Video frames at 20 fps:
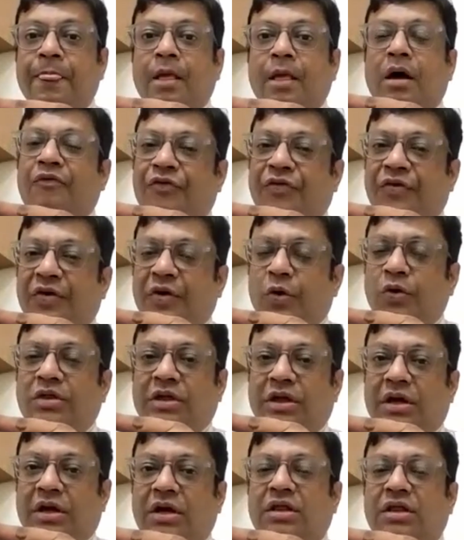A few
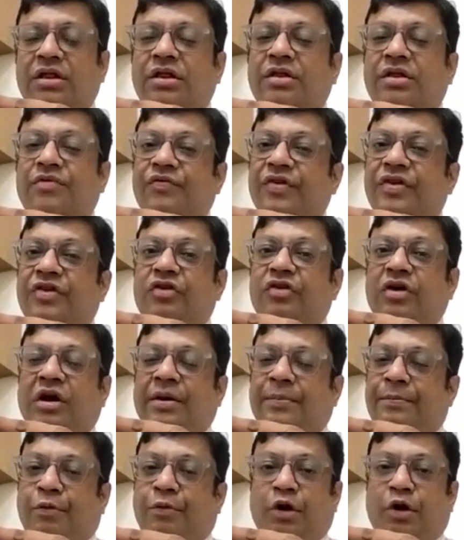things which
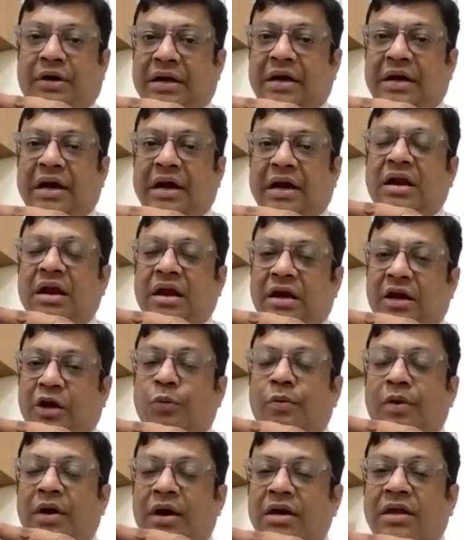are important, I'll
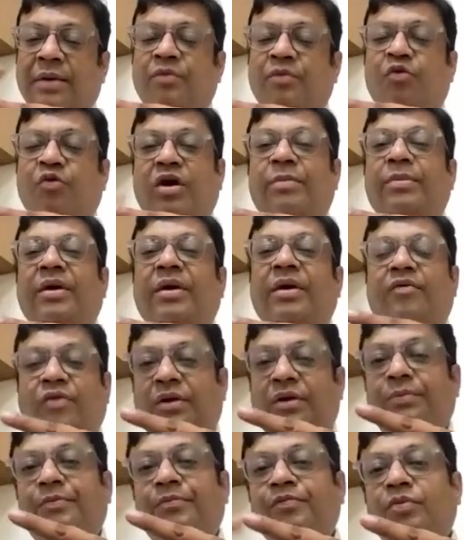enumerate them one by one.
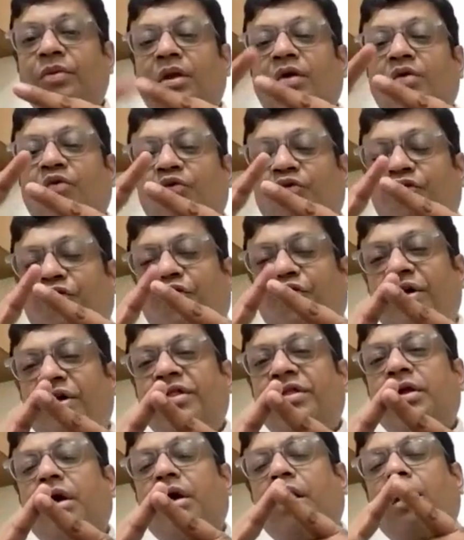
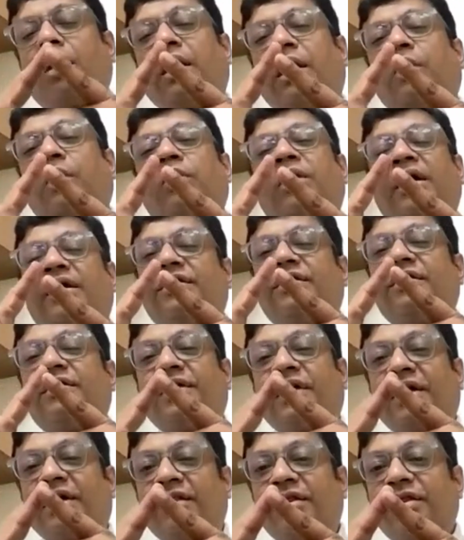First, regular
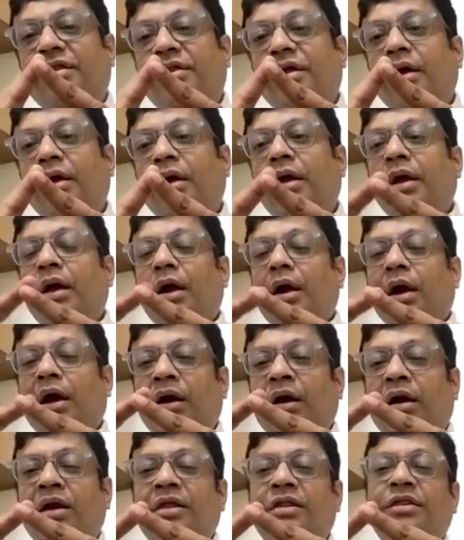exercise.
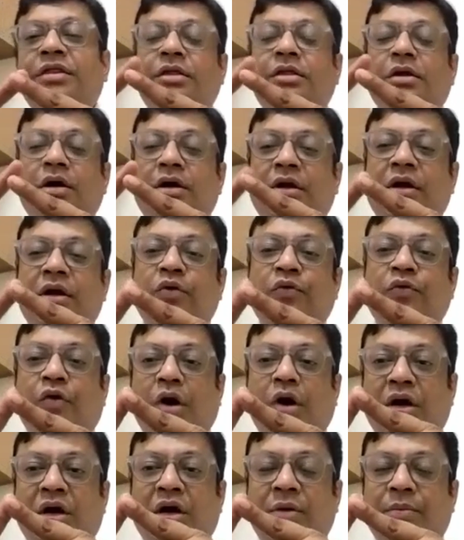At least 30 to
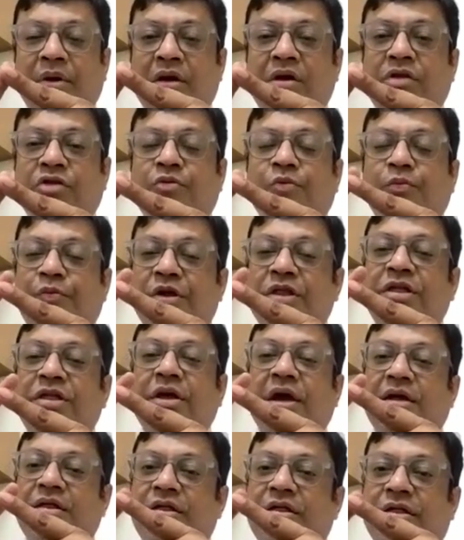40 minutes of brisk
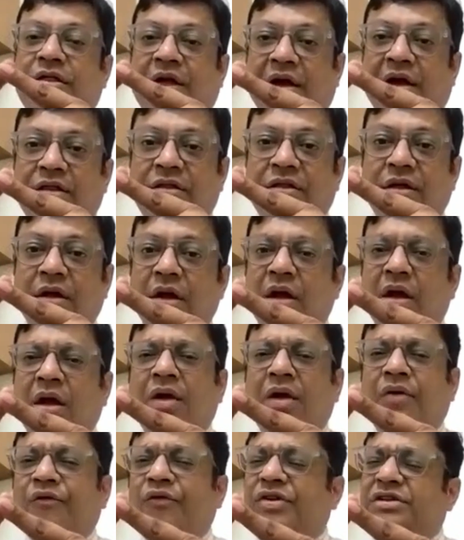exercise,
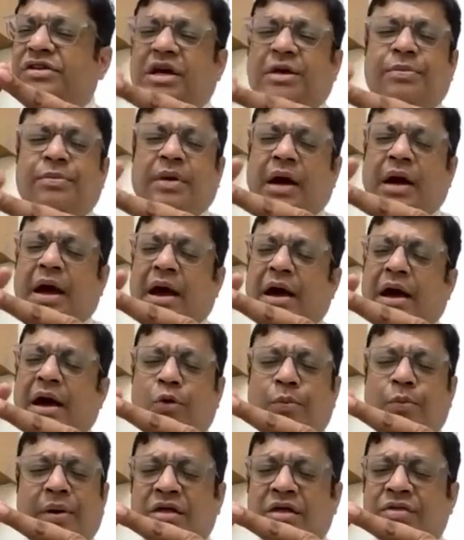which can be
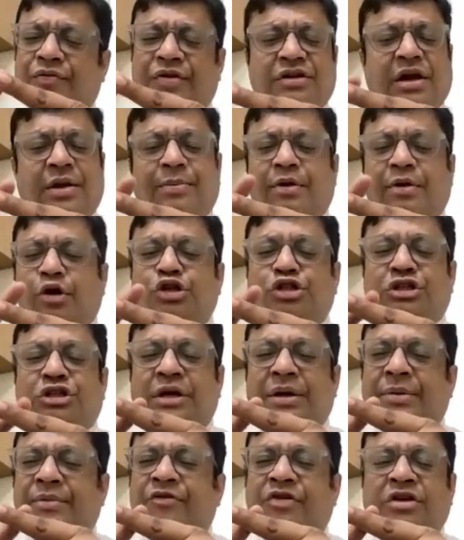aerobics, which can be a
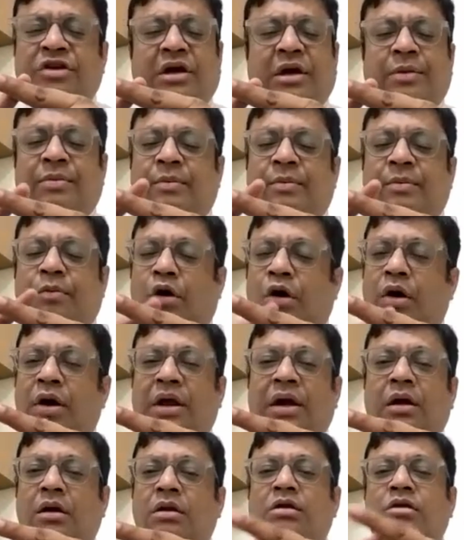gym, which can be
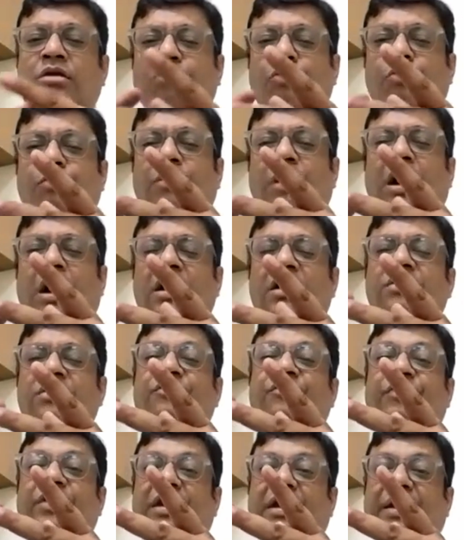morning run, Zumba, is
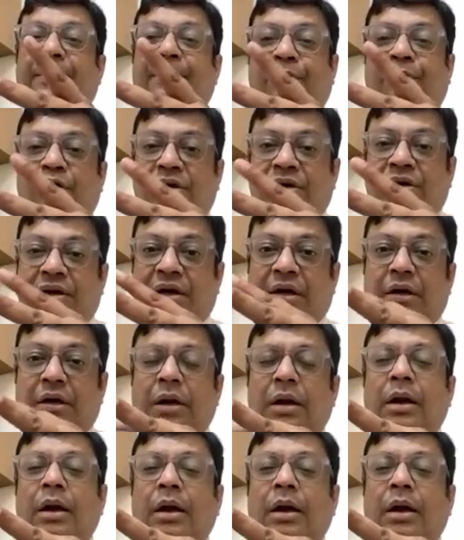very important.